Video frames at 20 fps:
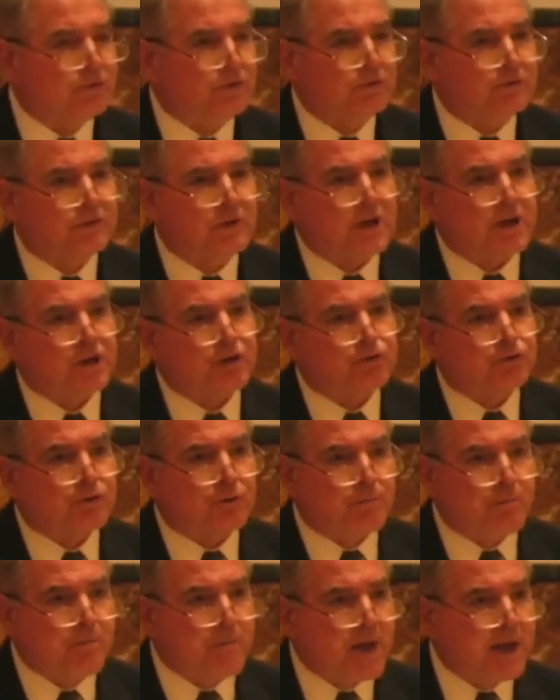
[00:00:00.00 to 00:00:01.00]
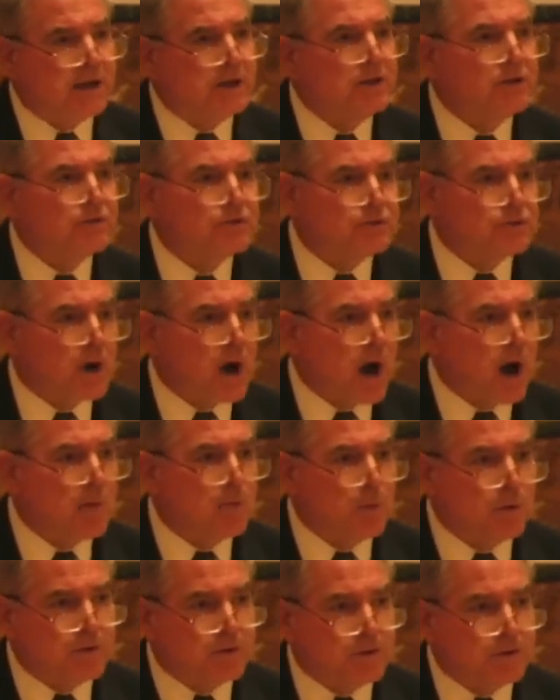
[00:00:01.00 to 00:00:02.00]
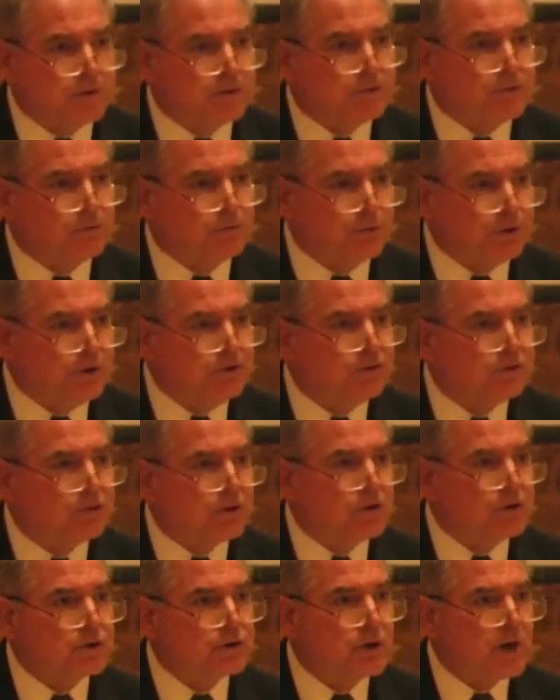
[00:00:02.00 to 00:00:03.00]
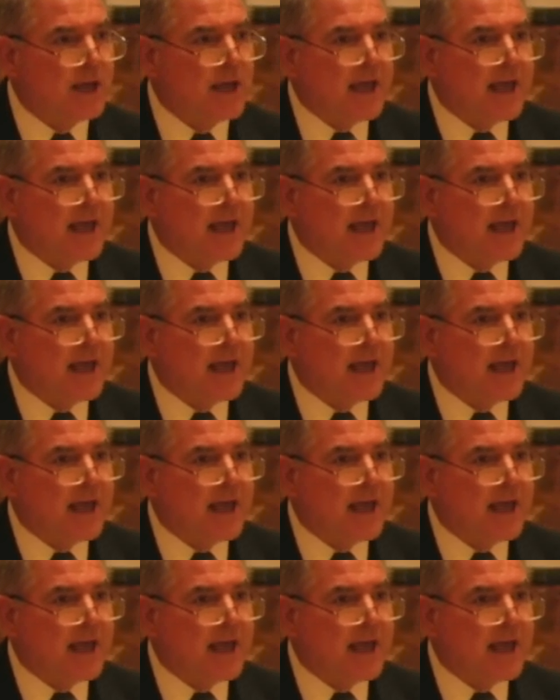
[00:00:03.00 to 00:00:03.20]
has done a tremendous job with its research,